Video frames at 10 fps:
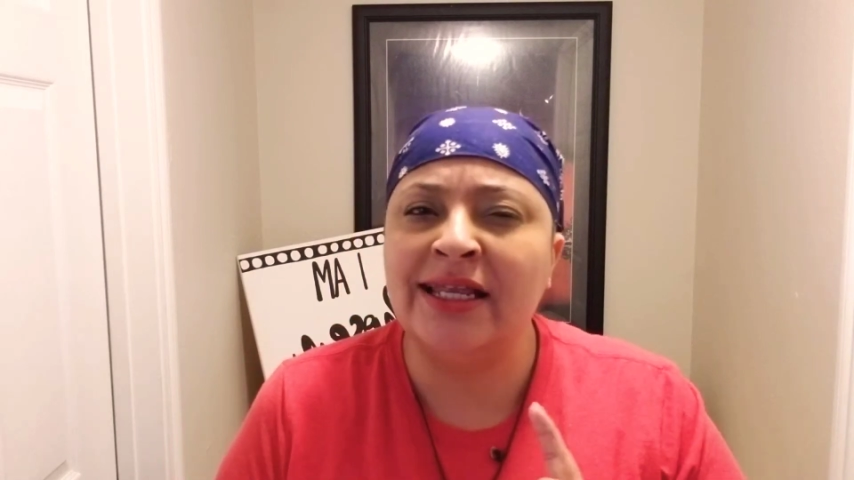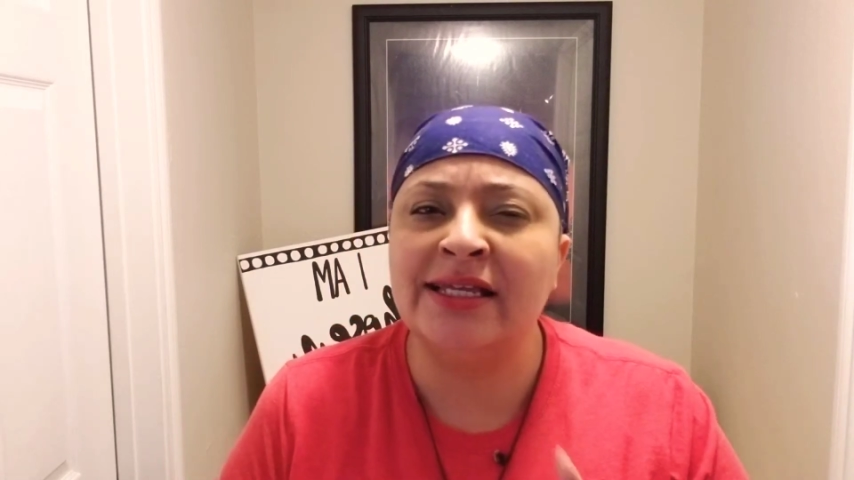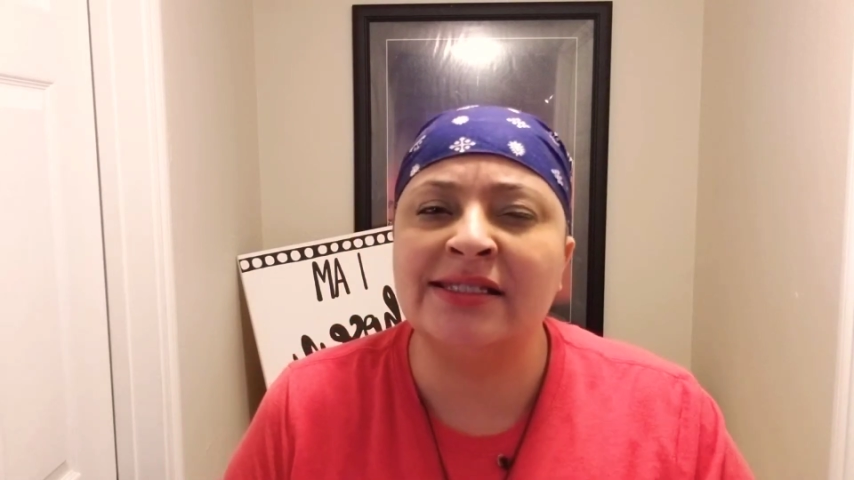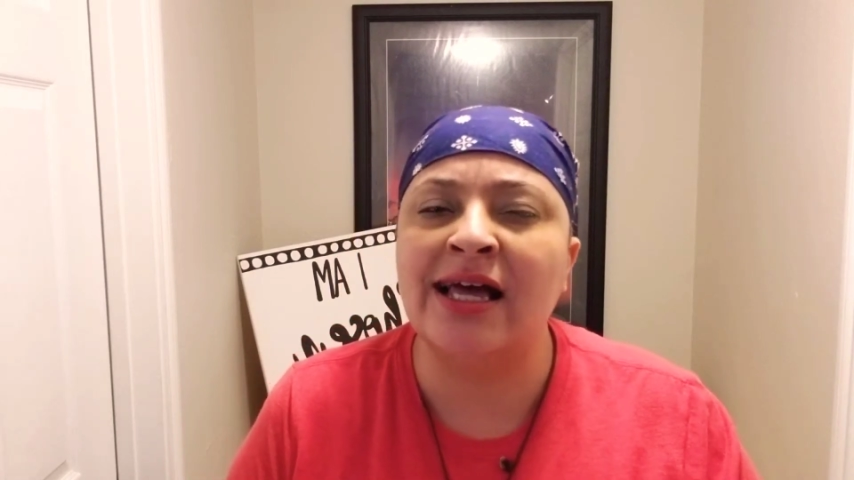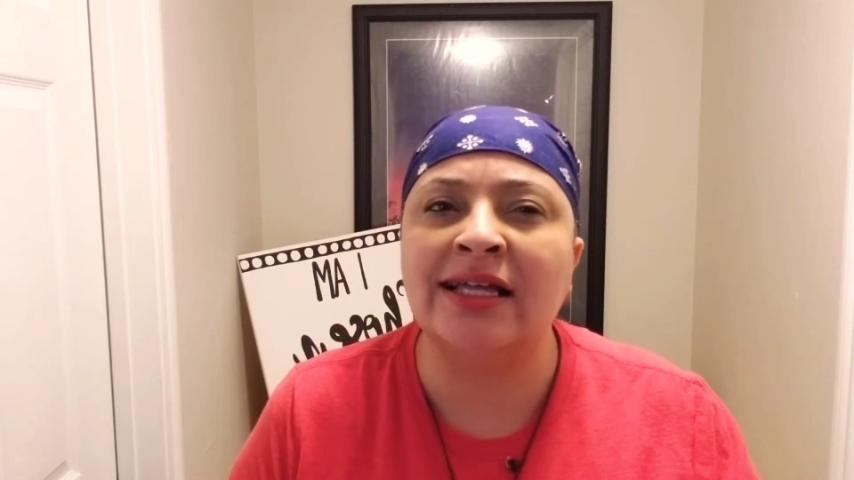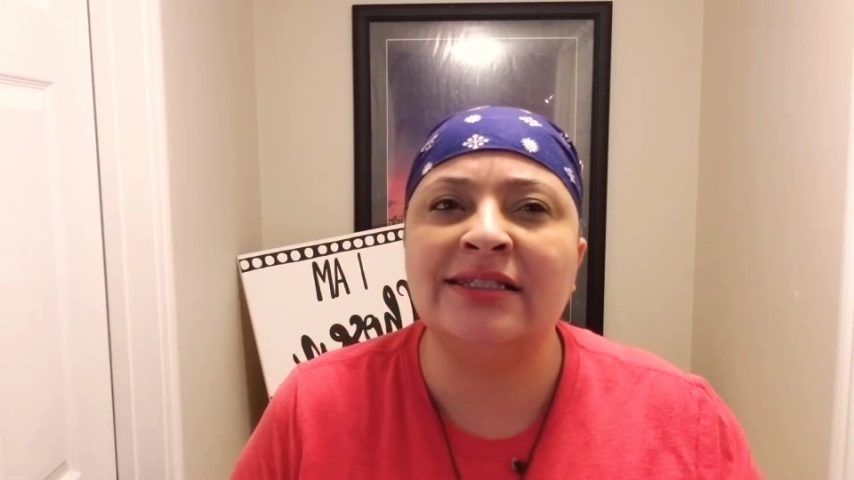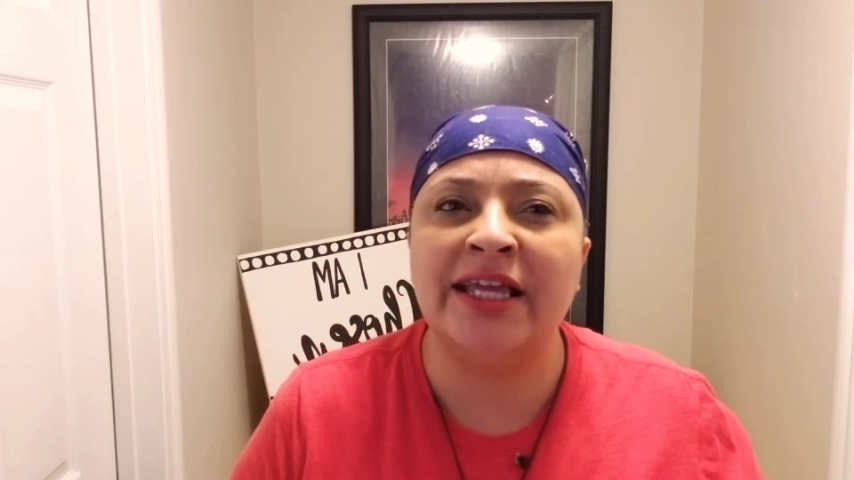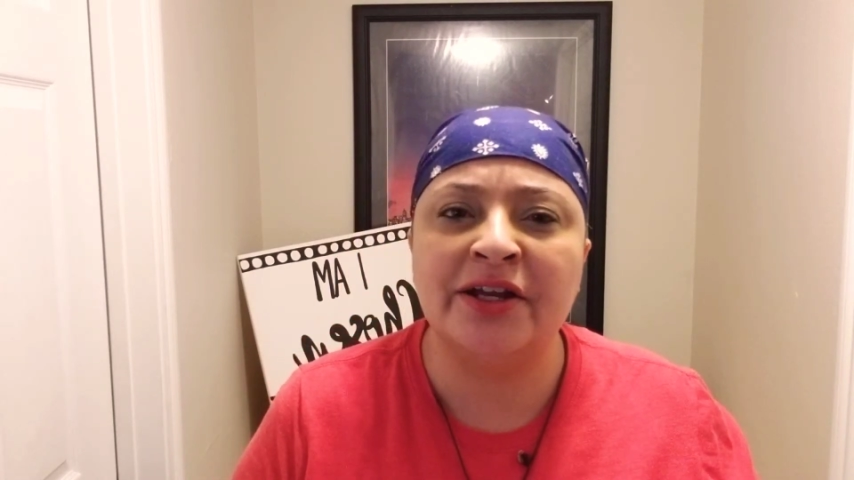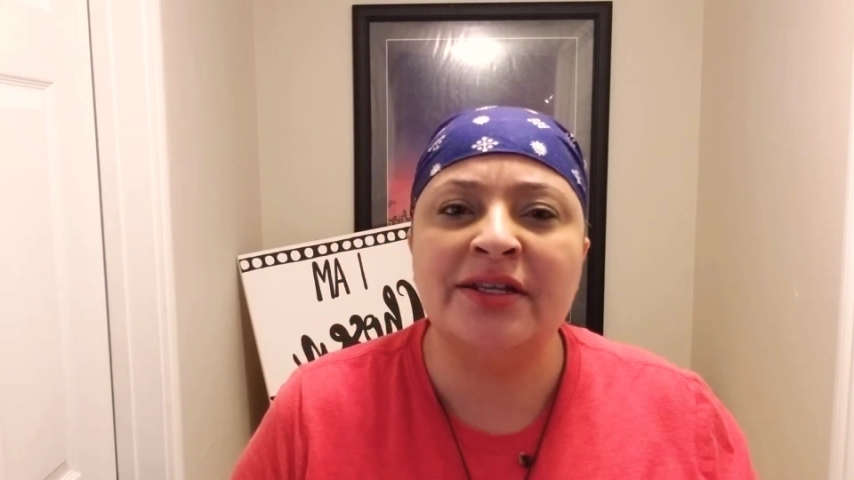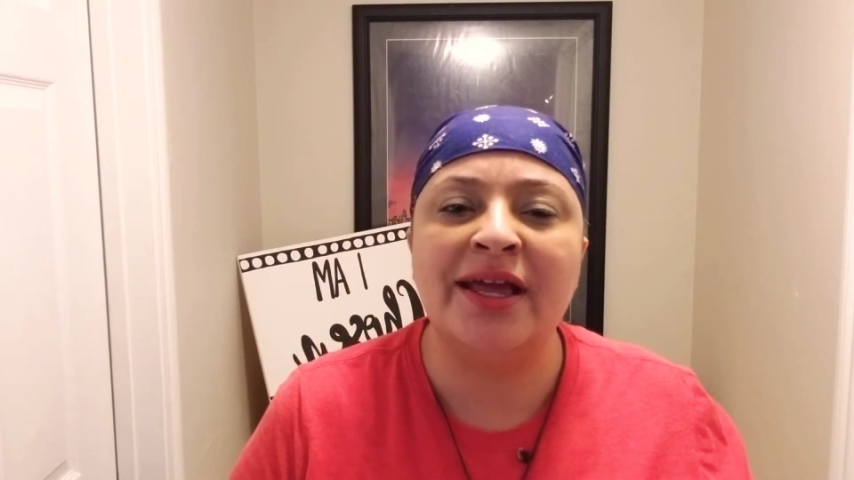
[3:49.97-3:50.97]
he's not
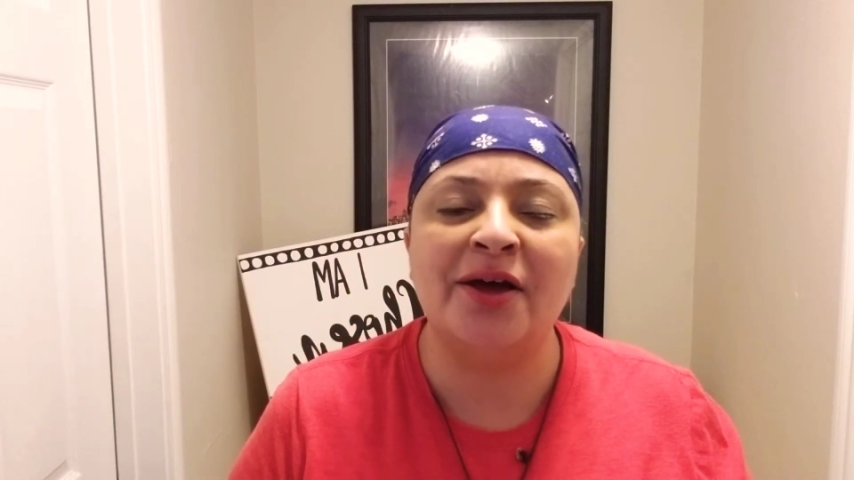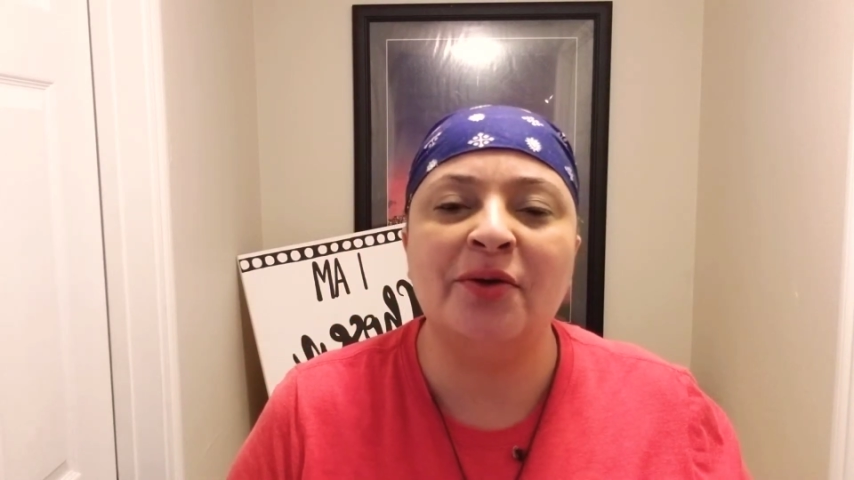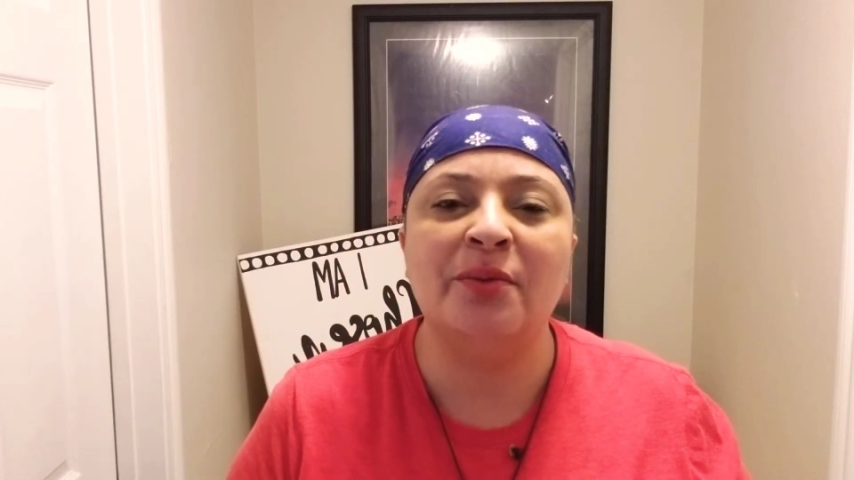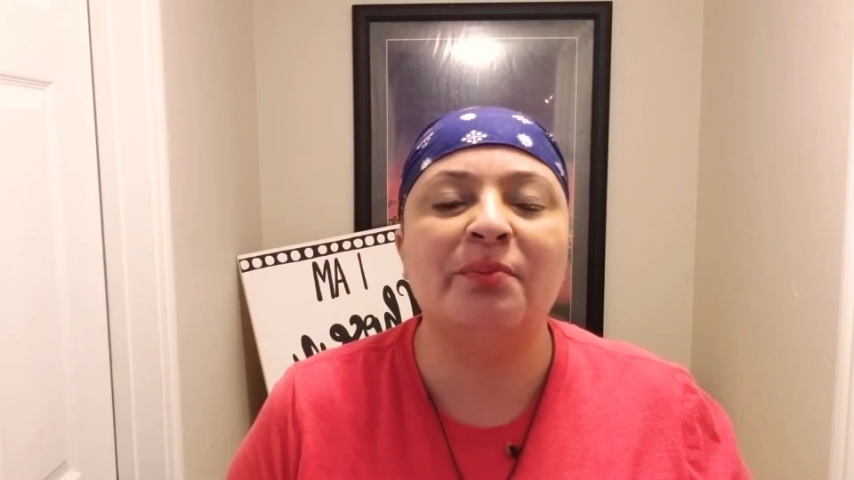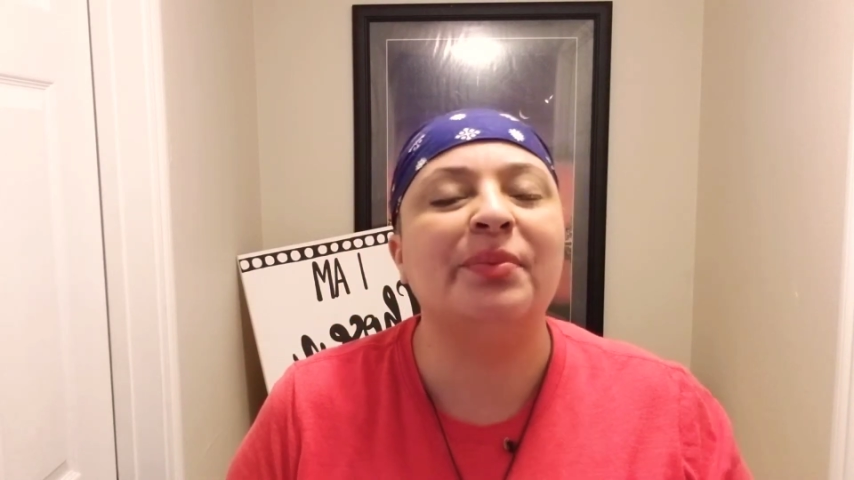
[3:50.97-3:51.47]
there now,